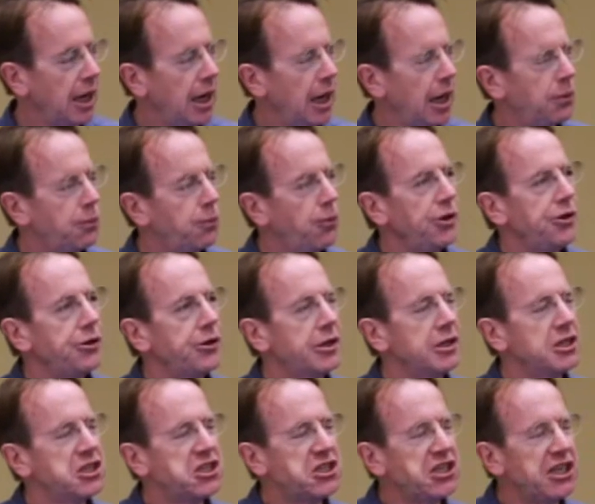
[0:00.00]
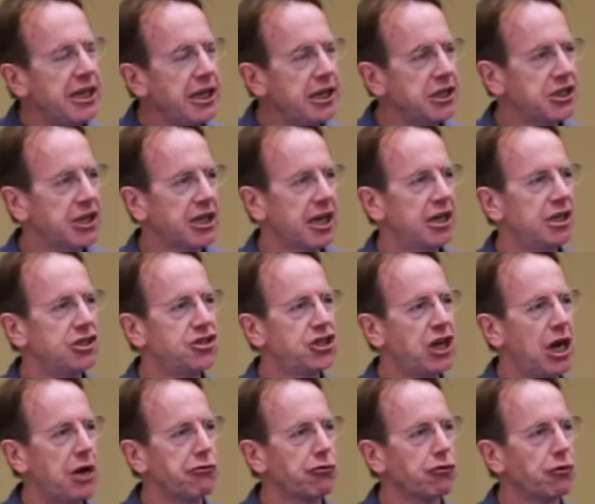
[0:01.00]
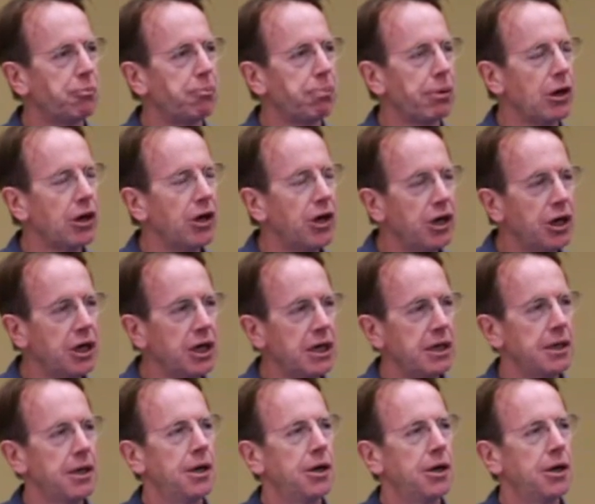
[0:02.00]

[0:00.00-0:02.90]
And what you can see is a kind of general blur